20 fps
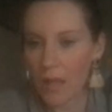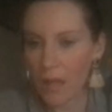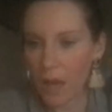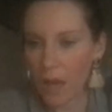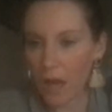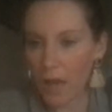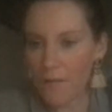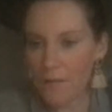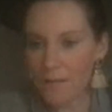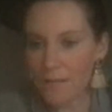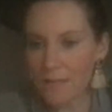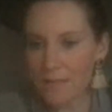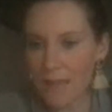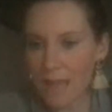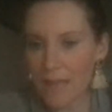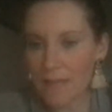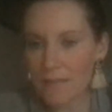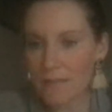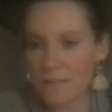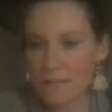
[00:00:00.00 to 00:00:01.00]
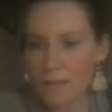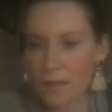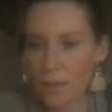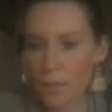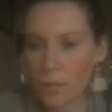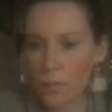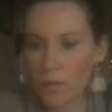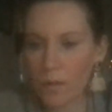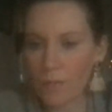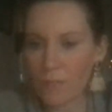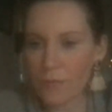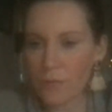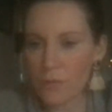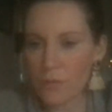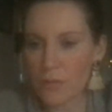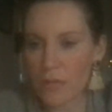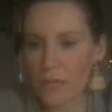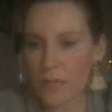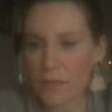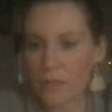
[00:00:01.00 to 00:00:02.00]
I understand. So we'll love you,
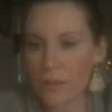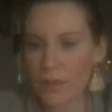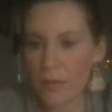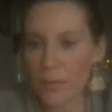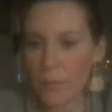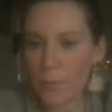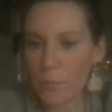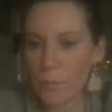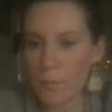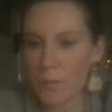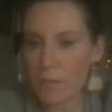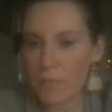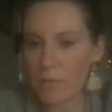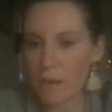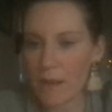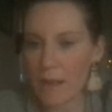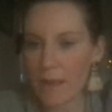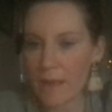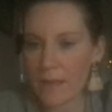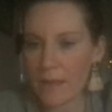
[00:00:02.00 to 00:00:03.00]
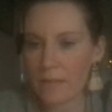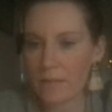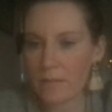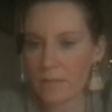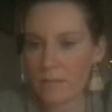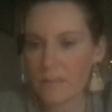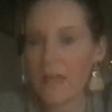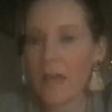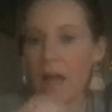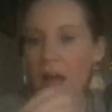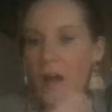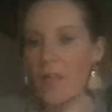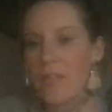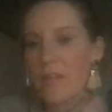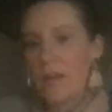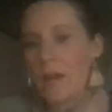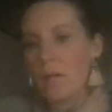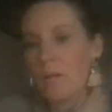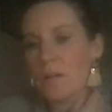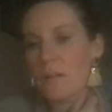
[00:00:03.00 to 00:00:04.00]
Jen, and no, it will be great. Yeah, I
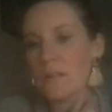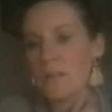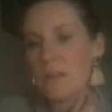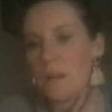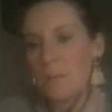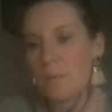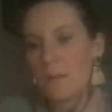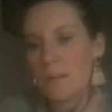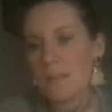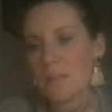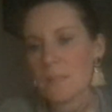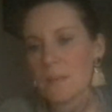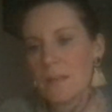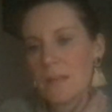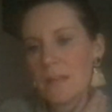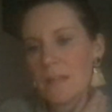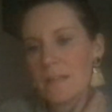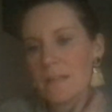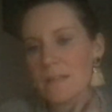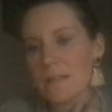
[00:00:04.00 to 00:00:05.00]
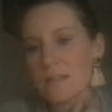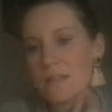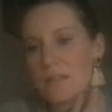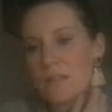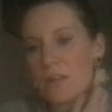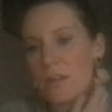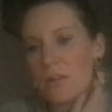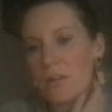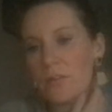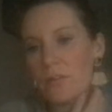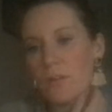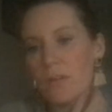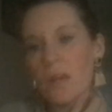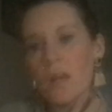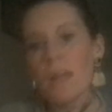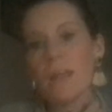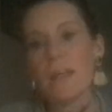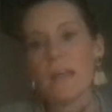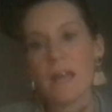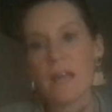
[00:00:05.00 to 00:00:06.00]
think I'm gonna split it into 2.
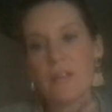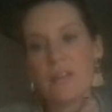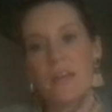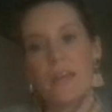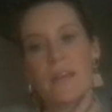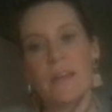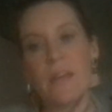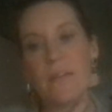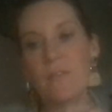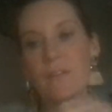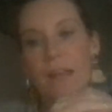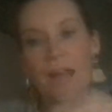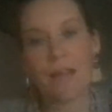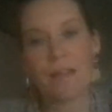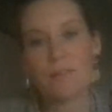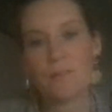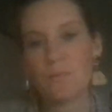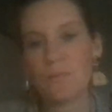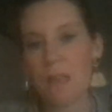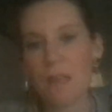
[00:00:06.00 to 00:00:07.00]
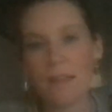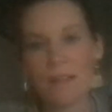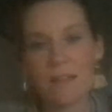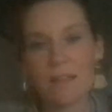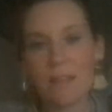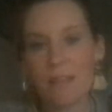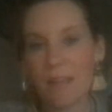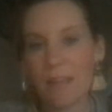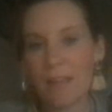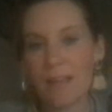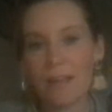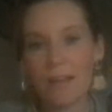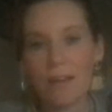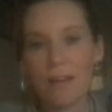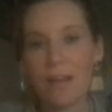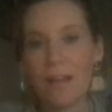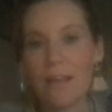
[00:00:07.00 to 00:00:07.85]
Yeah, Jen never cancels anything.